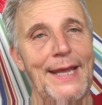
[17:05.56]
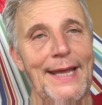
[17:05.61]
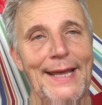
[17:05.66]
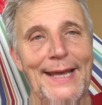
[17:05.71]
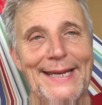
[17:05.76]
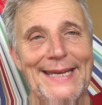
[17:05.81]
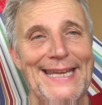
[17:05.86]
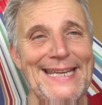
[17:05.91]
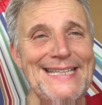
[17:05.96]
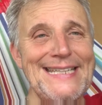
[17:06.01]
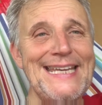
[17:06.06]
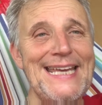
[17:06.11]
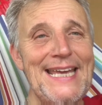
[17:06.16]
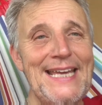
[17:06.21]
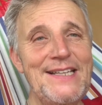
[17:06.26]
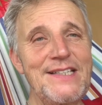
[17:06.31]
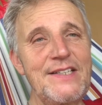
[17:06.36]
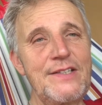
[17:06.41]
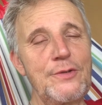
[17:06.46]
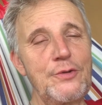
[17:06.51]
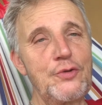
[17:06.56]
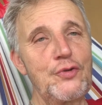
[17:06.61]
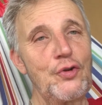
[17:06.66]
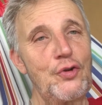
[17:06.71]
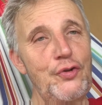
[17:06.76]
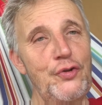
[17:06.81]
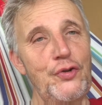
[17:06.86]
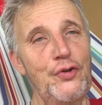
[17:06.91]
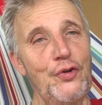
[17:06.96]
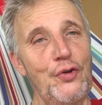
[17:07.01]
And in case you
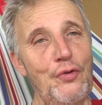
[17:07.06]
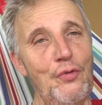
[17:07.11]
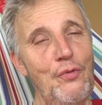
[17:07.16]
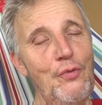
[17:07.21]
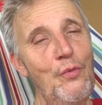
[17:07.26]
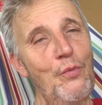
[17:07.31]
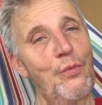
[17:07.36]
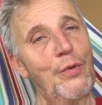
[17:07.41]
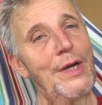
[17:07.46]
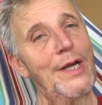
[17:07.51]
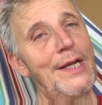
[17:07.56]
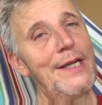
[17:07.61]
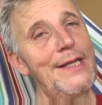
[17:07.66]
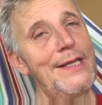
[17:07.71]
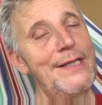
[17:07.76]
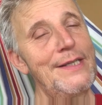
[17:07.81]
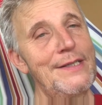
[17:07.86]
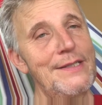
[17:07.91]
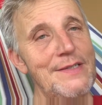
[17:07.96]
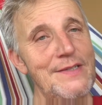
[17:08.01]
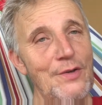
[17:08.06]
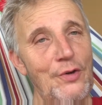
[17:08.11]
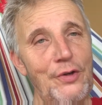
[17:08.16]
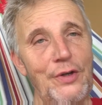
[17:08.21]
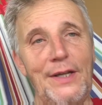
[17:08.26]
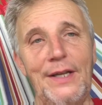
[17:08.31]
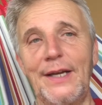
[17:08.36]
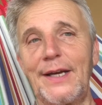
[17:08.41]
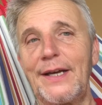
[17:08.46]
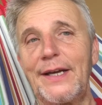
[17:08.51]
don't know, while it is
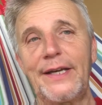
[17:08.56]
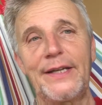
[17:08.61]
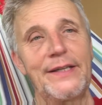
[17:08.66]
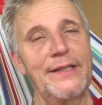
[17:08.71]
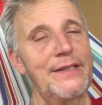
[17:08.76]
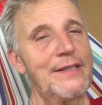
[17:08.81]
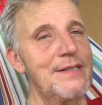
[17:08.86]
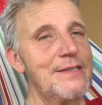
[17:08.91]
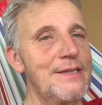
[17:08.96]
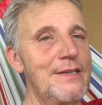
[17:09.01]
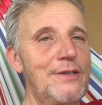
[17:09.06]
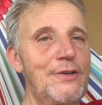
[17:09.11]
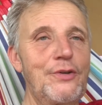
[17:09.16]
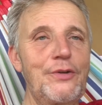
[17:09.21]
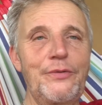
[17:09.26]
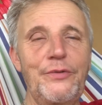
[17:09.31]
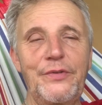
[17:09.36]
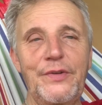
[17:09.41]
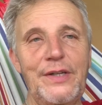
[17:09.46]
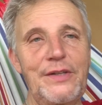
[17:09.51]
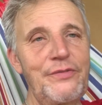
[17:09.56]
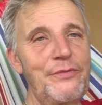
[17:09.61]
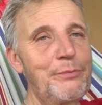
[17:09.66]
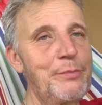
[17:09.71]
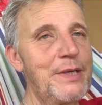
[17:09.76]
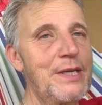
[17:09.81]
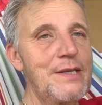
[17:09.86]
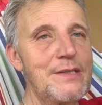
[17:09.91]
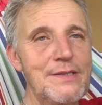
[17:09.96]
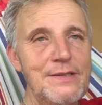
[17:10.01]
online and there's a lot of
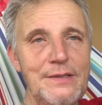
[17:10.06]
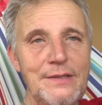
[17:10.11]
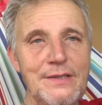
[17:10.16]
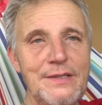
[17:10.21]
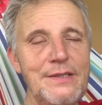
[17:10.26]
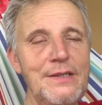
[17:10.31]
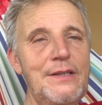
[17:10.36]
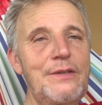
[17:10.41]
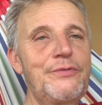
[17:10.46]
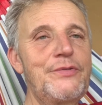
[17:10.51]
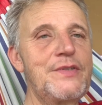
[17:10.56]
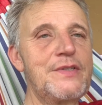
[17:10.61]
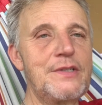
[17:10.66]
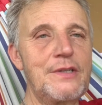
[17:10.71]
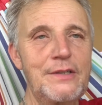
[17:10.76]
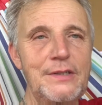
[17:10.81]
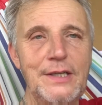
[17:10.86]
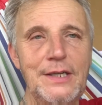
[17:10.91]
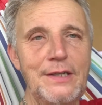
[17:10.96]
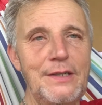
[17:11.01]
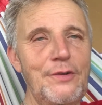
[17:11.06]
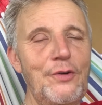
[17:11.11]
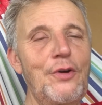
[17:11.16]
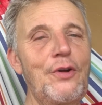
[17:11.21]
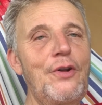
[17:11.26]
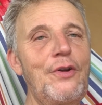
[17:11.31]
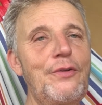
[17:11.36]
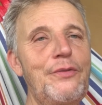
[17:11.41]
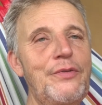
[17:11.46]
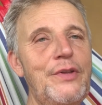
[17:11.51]
self-paced and self-study and
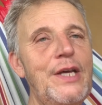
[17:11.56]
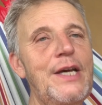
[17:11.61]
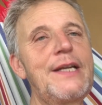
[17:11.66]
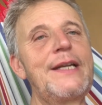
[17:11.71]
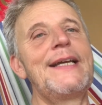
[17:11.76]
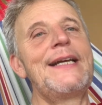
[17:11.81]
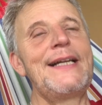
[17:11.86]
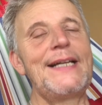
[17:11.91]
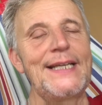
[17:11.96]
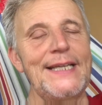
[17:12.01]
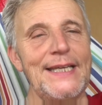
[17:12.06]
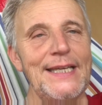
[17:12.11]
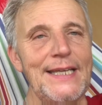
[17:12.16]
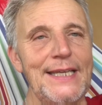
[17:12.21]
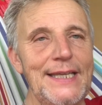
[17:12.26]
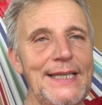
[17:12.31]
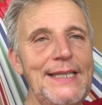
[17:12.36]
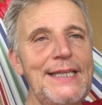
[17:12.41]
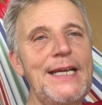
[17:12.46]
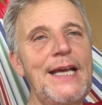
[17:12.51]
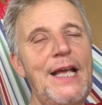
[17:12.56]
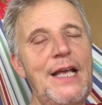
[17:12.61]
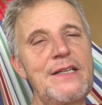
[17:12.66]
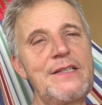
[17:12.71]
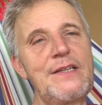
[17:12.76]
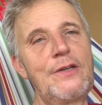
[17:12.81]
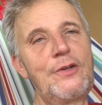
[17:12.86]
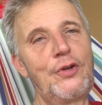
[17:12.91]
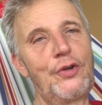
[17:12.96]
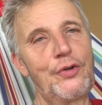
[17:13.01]
all of that, it has
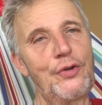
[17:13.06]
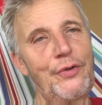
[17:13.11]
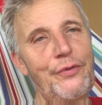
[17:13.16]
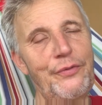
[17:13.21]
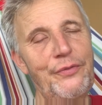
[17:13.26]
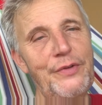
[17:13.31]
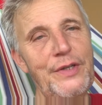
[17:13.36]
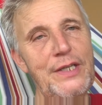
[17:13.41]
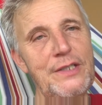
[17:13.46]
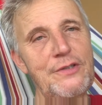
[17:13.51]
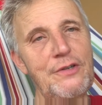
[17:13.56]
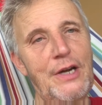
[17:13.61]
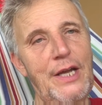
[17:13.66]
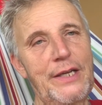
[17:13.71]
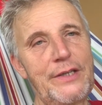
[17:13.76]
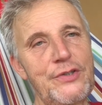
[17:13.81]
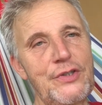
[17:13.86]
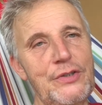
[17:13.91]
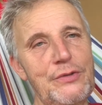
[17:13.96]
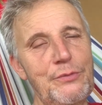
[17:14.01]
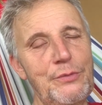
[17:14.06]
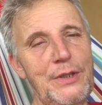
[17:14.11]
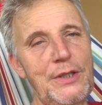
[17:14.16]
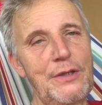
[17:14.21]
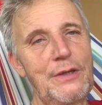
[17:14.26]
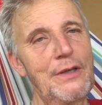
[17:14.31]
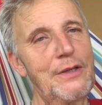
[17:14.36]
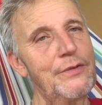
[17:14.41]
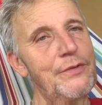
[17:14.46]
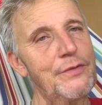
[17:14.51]
a lot of interaction with
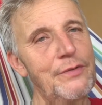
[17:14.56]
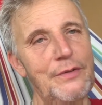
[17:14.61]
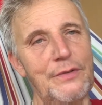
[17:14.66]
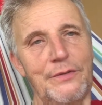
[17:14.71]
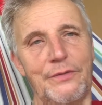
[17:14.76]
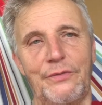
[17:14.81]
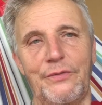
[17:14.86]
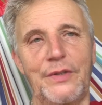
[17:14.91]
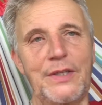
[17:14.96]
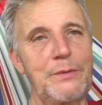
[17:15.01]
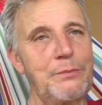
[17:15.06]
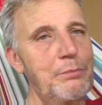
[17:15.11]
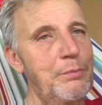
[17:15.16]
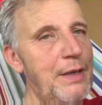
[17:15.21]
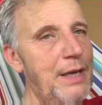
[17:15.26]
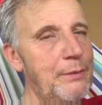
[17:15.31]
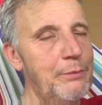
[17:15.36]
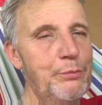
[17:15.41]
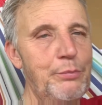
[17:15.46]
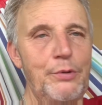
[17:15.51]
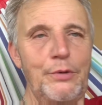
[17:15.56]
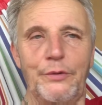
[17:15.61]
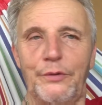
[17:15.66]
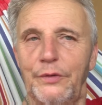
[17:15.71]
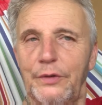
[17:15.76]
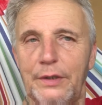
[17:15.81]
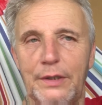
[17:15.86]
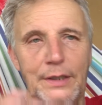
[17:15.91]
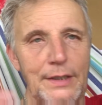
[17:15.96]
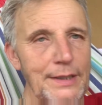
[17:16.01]
us, feedback,
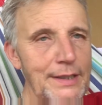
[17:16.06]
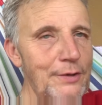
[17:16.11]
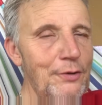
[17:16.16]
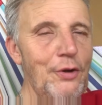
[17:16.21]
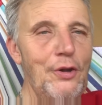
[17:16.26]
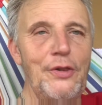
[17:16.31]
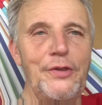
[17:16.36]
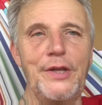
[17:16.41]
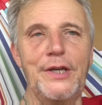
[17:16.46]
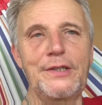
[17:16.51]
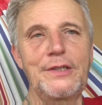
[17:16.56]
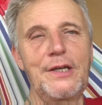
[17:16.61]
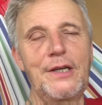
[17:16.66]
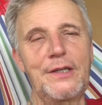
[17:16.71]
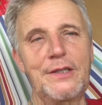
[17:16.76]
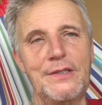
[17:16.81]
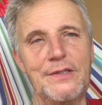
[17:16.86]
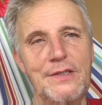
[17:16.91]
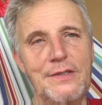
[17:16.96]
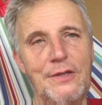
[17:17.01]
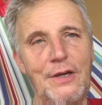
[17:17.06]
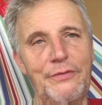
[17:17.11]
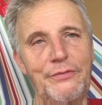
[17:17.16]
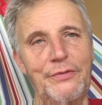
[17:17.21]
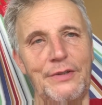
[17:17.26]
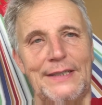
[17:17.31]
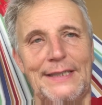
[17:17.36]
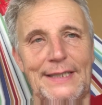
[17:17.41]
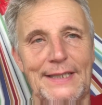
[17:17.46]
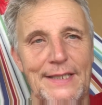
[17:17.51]
personal, and all that kind of stuff.
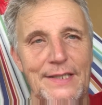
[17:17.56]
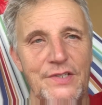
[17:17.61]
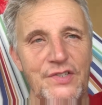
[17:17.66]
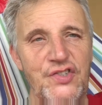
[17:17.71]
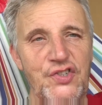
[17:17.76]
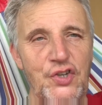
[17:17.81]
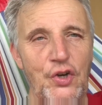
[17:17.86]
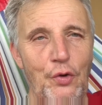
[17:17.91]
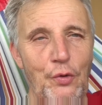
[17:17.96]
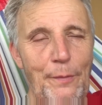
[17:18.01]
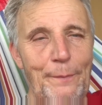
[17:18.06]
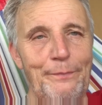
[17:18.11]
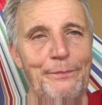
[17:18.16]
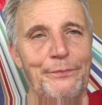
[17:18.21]
So